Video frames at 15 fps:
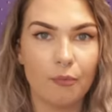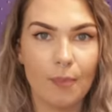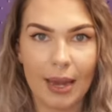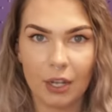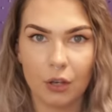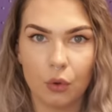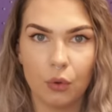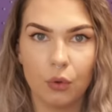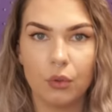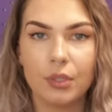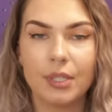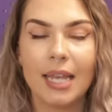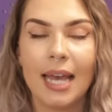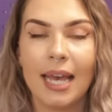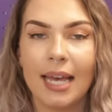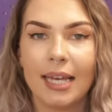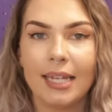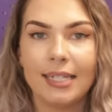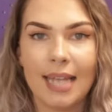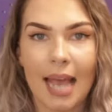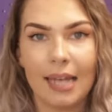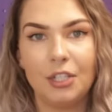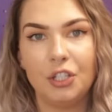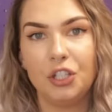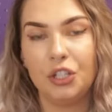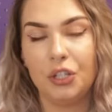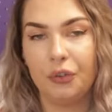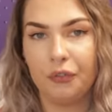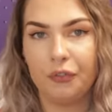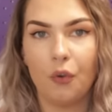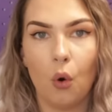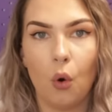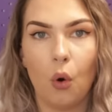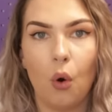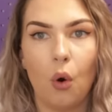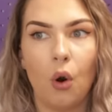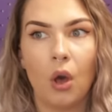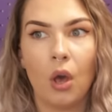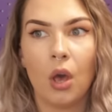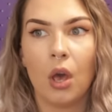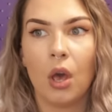medicals test you for